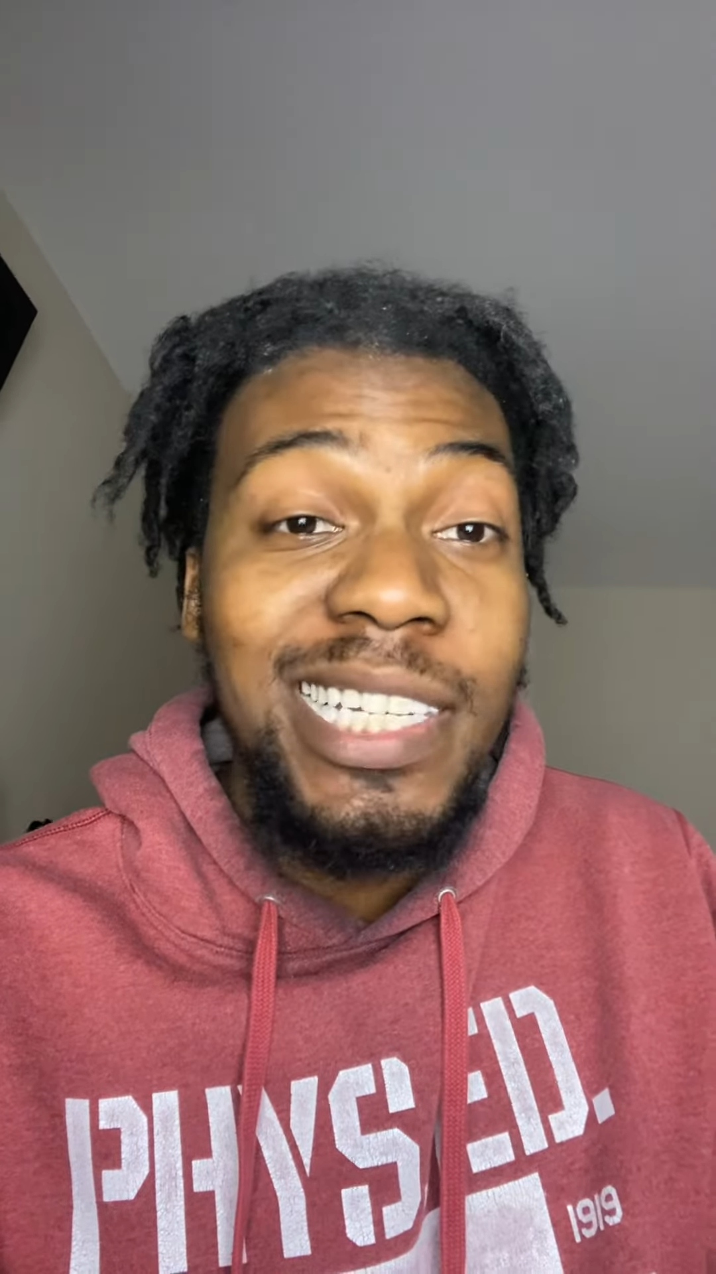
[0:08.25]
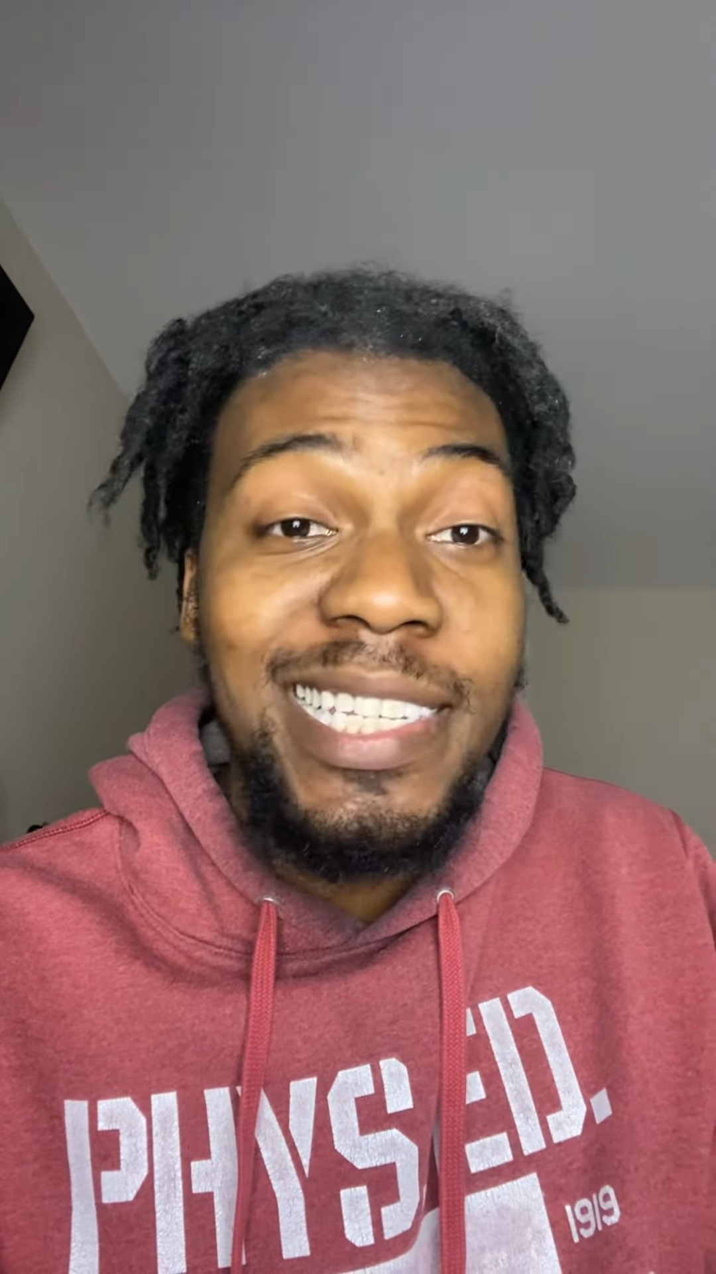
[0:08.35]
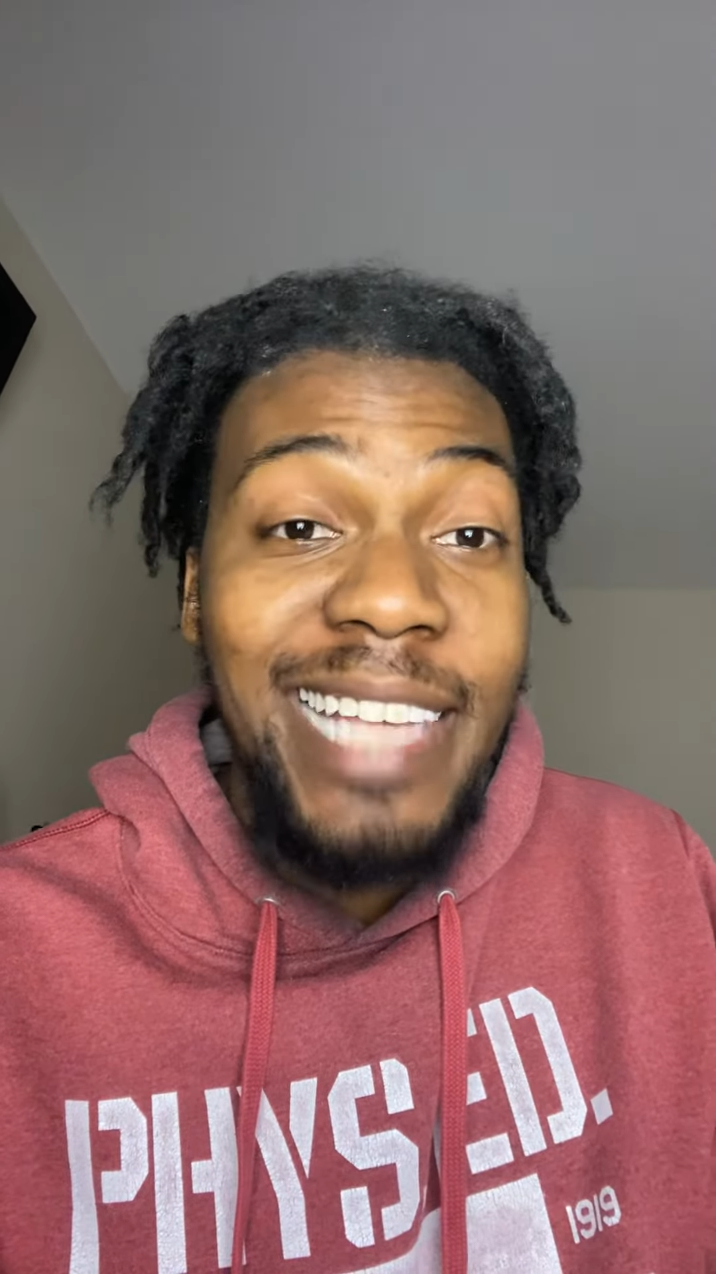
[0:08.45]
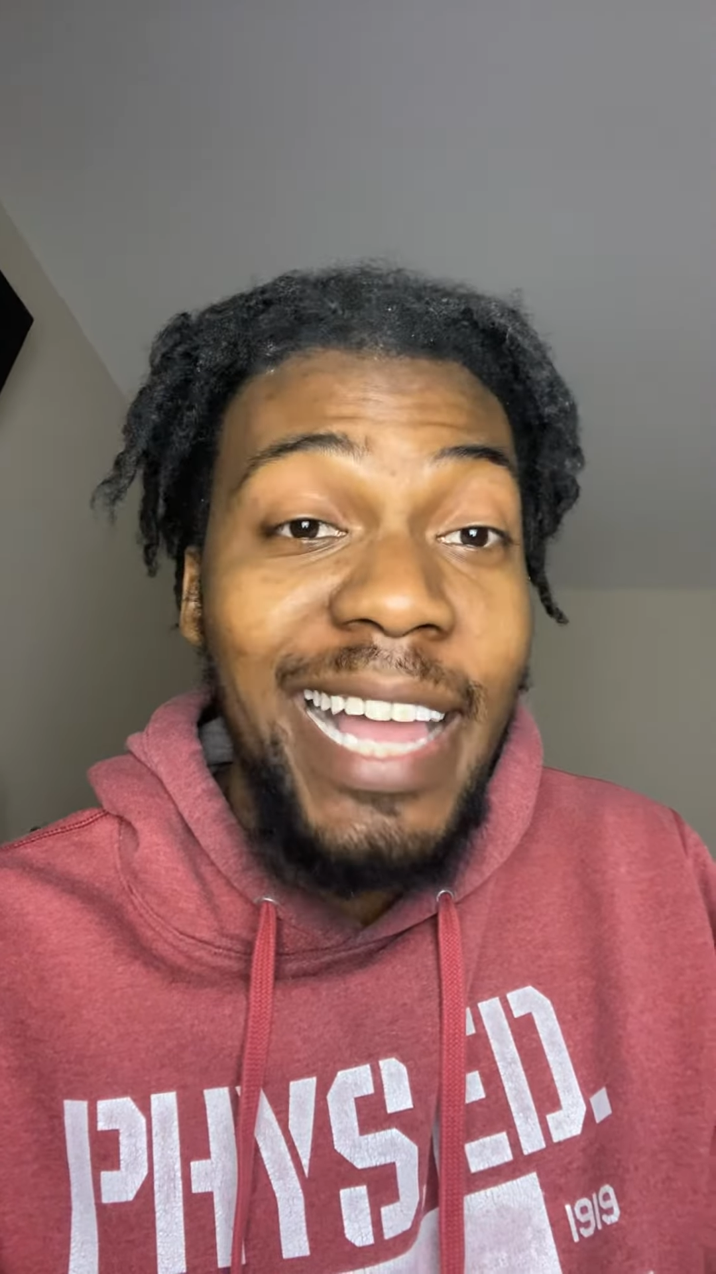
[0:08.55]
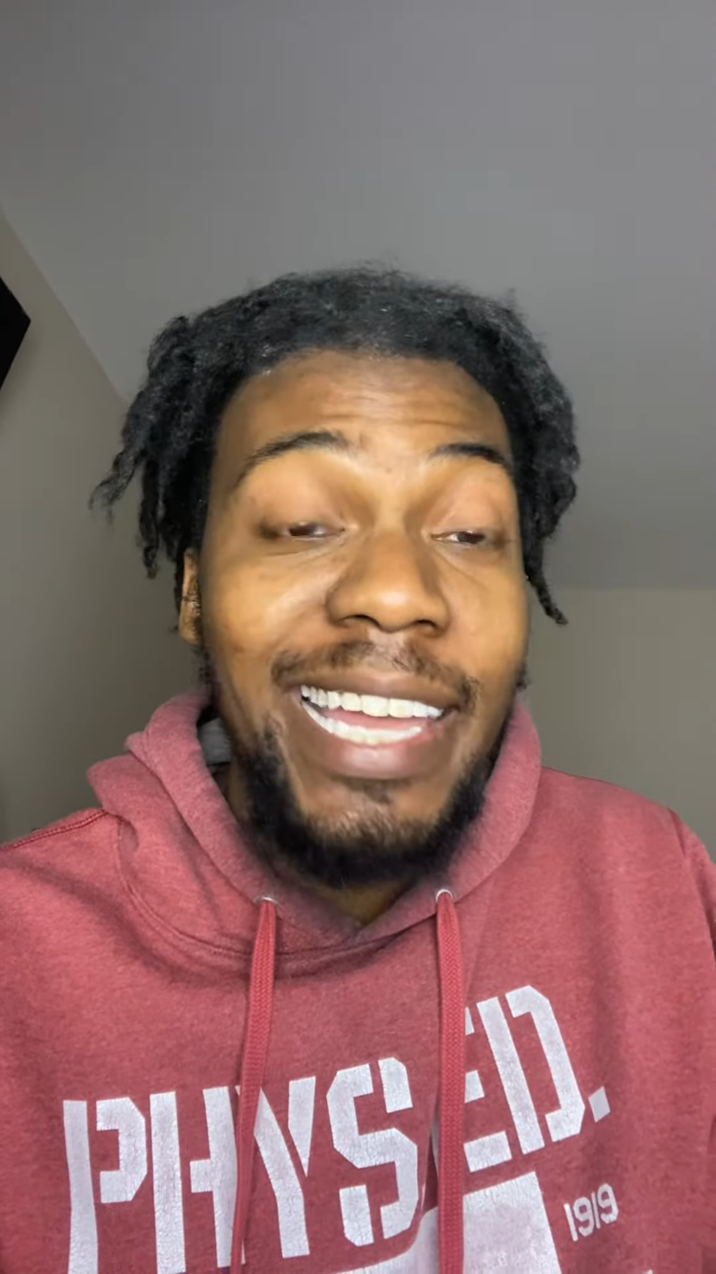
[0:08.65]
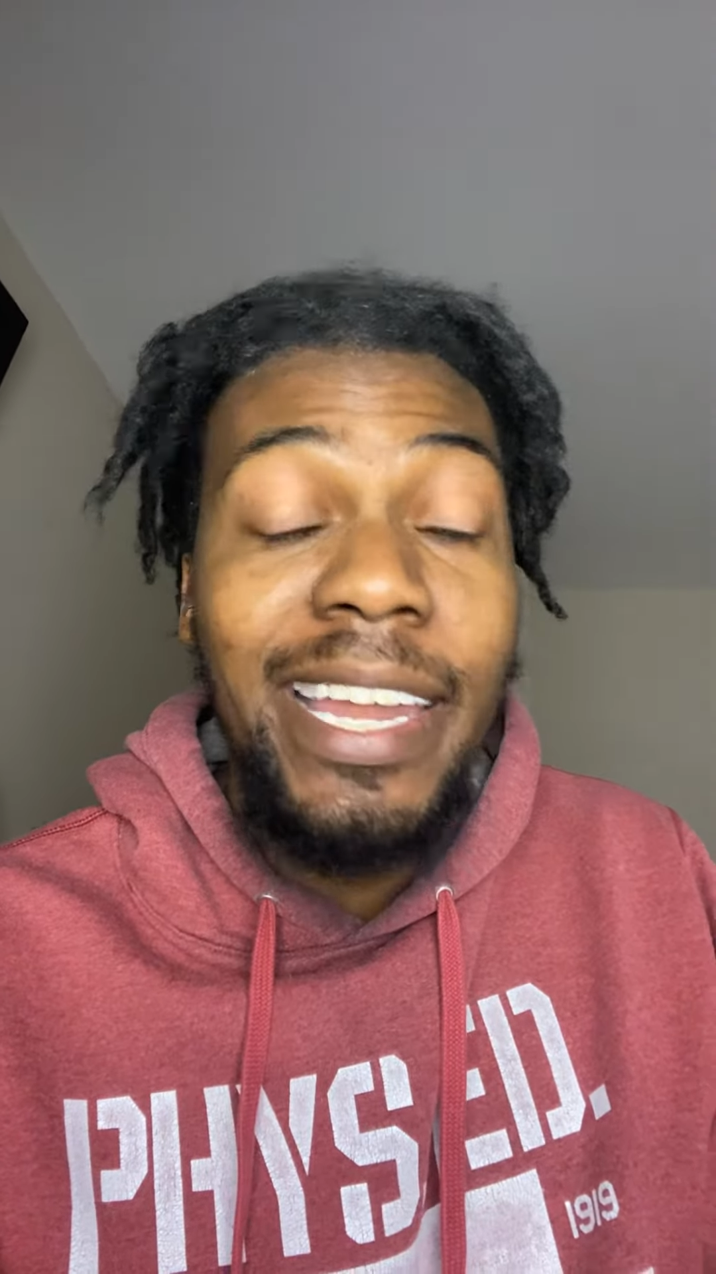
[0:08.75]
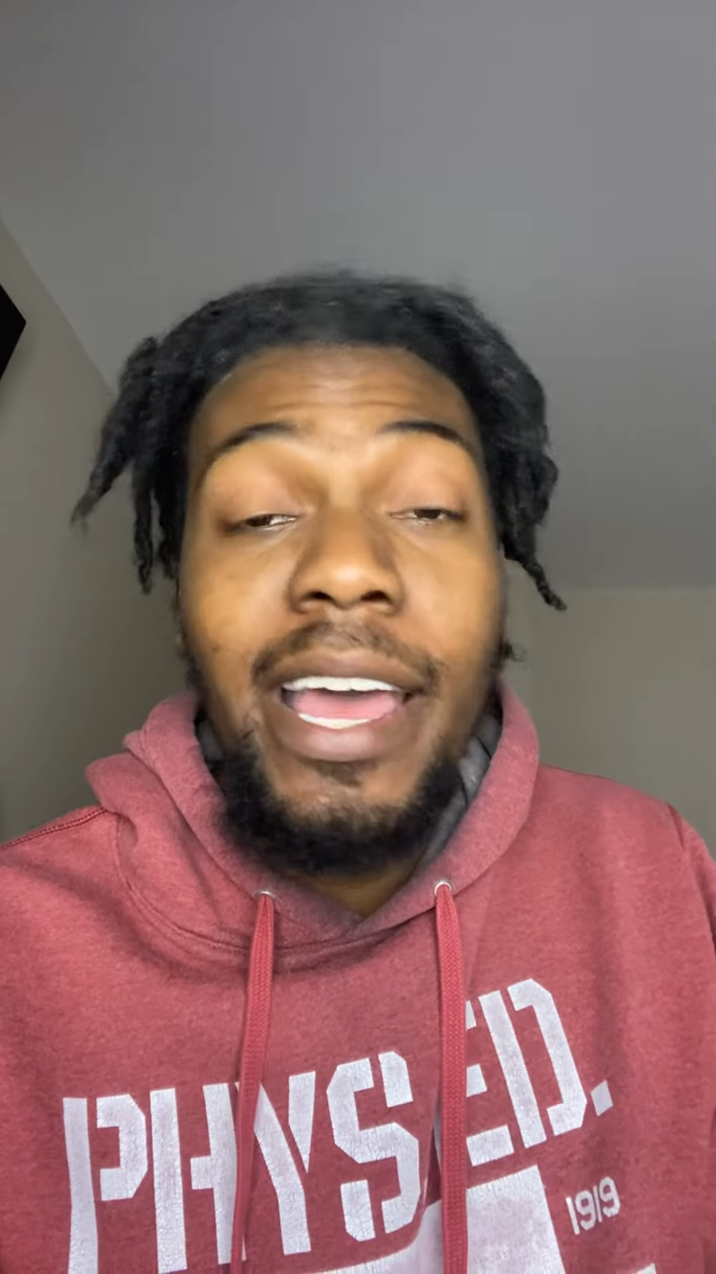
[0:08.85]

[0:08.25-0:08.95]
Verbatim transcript: a second